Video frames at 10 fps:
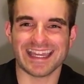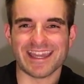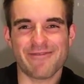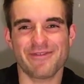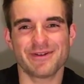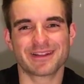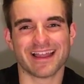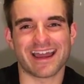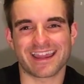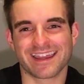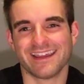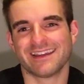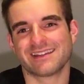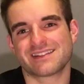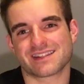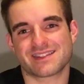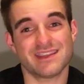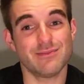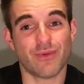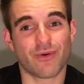if you'd like to
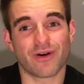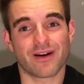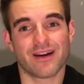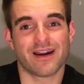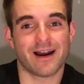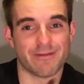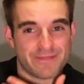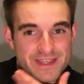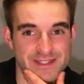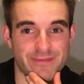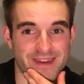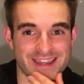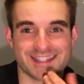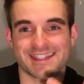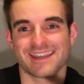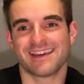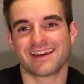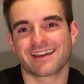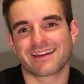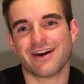see more of this face,
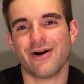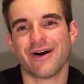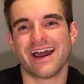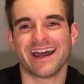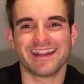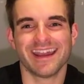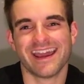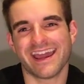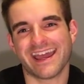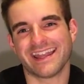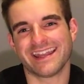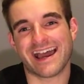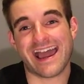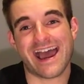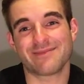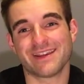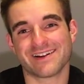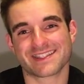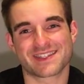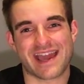go ahead and add me
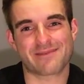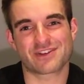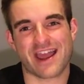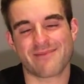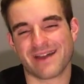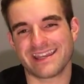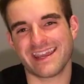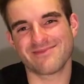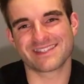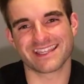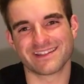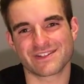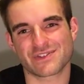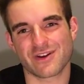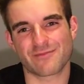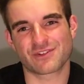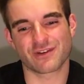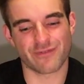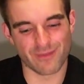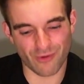on Snapchat. My name is in the
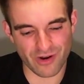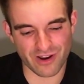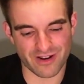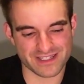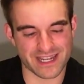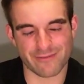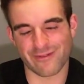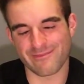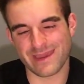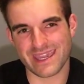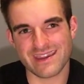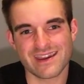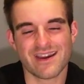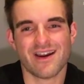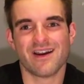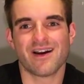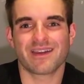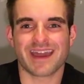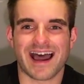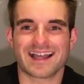description for more content from me.
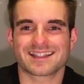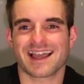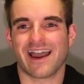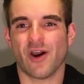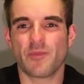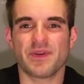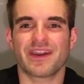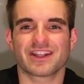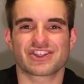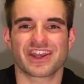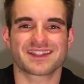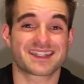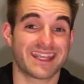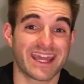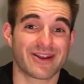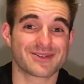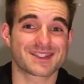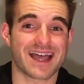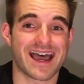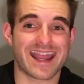Guys, I hope you get a chance to get
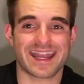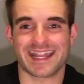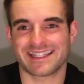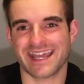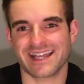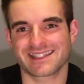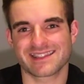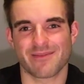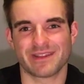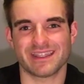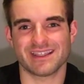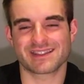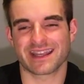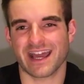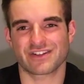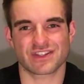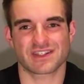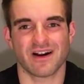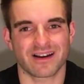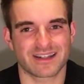outside and test some of these that I just
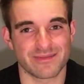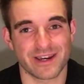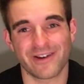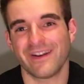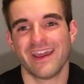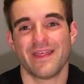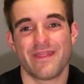talked about.